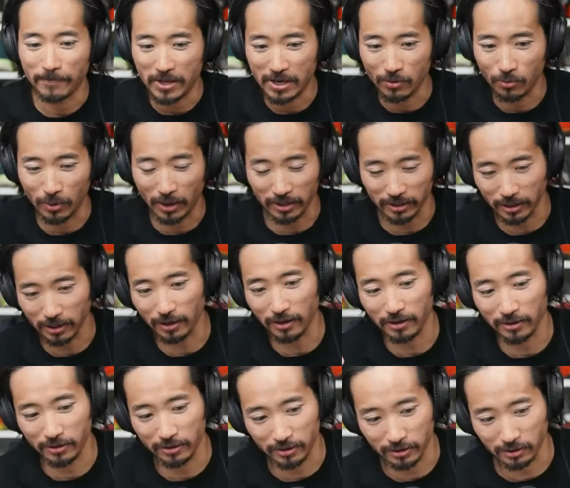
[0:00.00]
He went
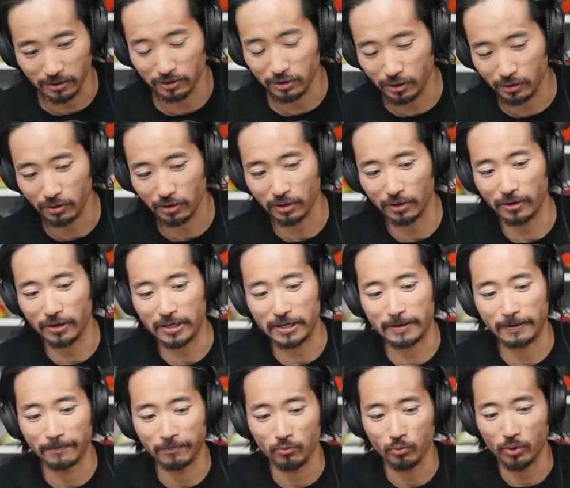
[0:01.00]
under
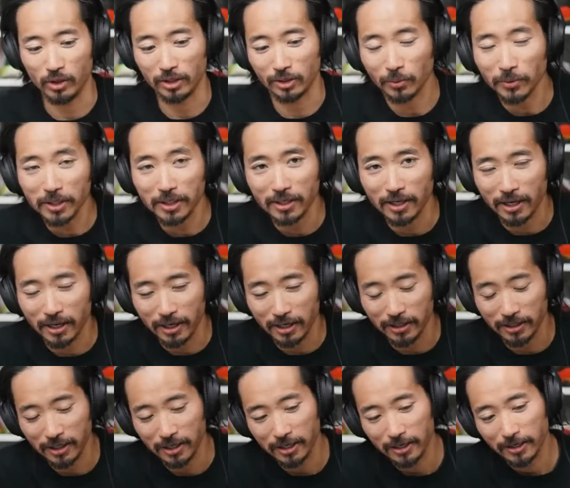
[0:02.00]
230 with a
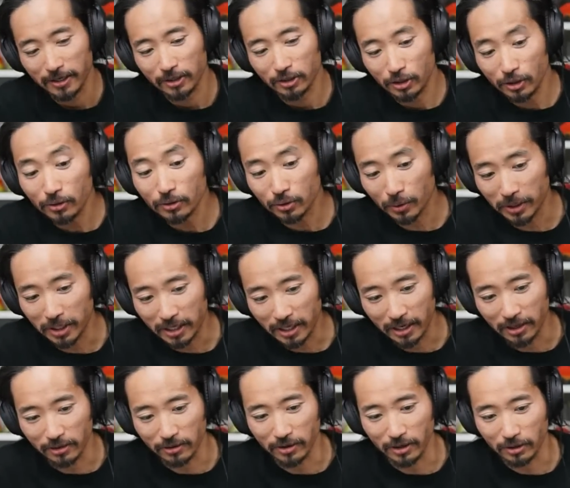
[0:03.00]
29 to
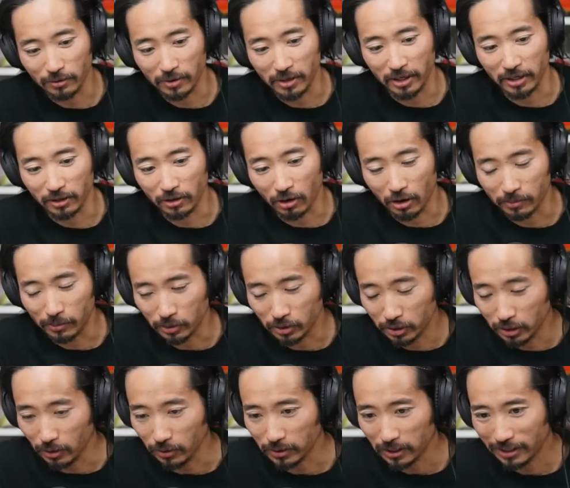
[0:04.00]
29 33 in Carmel
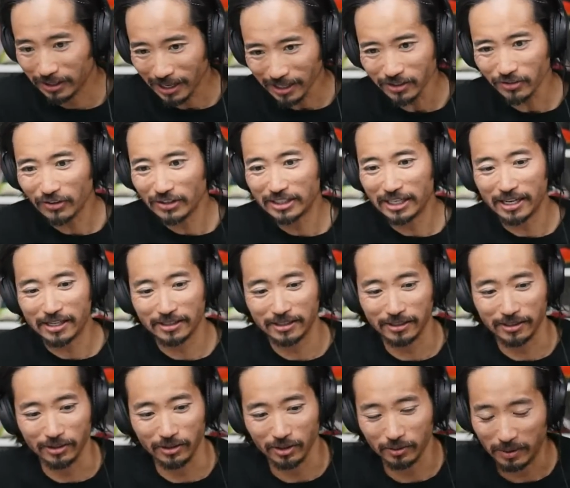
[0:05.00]
Stoke. That's
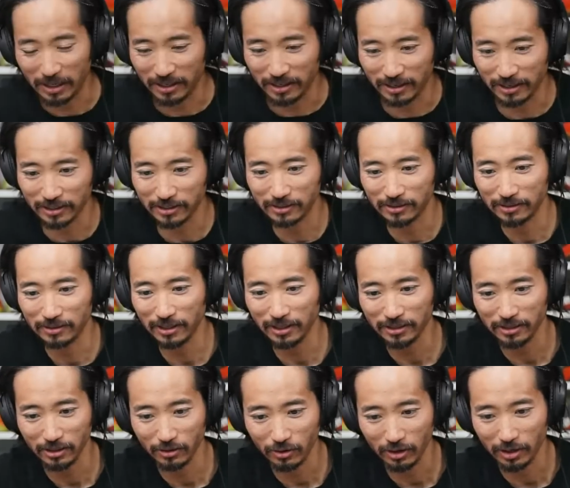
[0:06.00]
fantastic news, man. That's
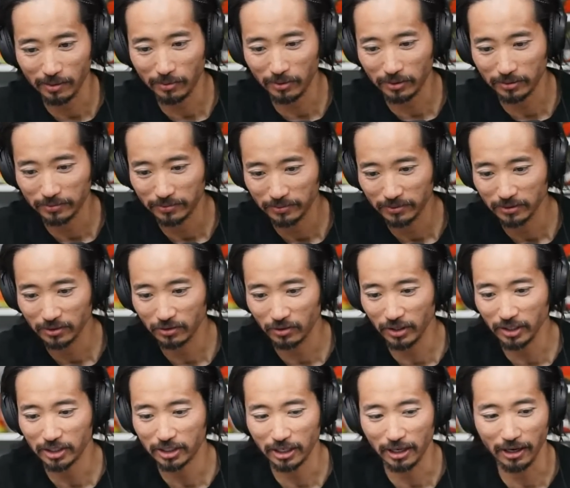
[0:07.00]
that's incredible.
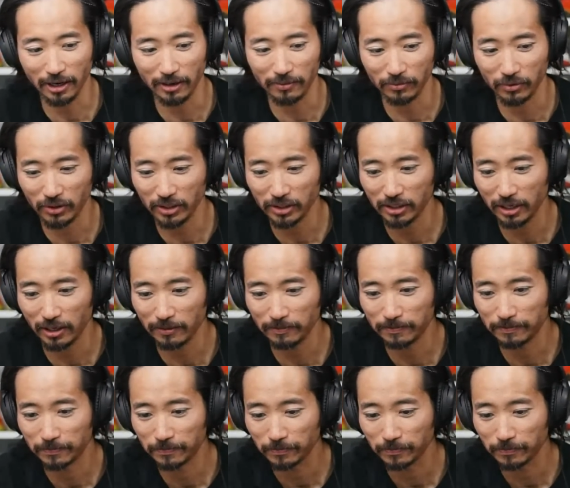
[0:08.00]
Great job. Great job.